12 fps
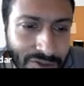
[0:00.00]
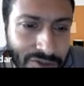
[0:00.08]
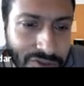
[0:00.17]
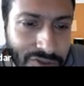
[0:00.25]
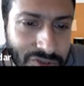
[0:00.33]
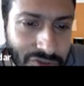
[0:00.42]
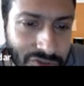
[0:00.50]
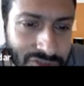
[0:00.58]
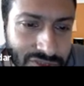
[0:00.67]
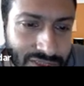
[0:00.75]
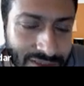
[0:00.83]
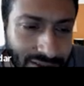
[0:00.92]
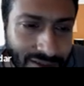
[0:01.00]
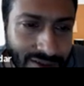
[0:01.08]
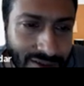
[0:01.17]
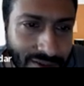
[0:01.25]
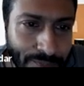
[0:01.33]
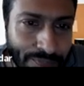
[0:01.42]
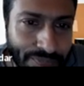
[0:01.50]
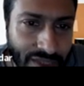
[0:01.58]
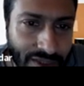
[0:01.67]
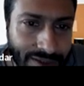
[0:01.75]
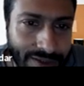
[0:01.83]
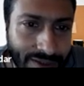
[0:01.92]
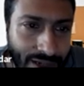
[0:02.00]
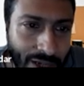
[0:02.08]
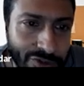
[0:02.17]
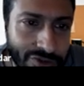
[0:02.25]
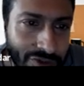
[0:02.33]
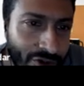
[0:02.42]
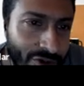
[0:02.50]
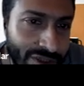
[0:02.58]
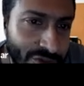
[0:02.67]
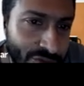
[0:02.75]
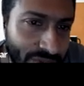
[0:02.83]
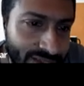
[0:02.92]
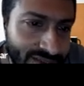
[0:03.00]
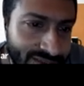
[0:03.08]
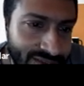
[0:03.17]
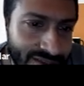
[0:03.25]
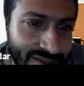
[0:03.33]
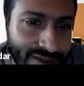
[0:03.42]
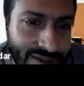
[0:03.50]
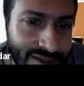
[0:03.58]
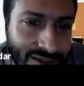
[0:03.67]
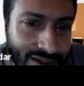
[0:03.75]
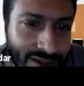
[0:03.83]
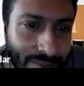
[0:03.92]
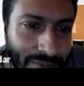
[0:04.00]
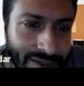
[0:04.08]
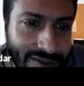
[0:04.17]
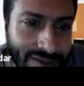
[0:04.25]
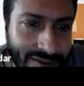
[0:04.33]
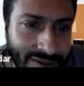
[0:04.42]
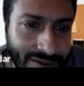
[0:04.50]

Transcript: which shows that the mm, house always wins. Uh, but